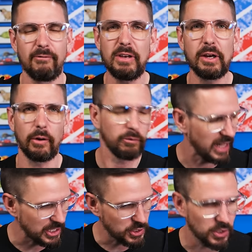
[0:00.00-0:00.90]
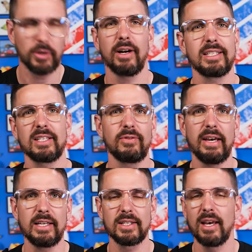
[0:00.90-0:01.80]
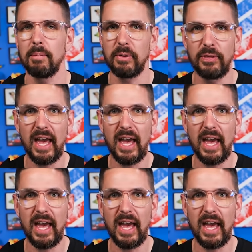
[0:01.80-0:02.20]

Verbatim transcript: Fear flashes across his face, but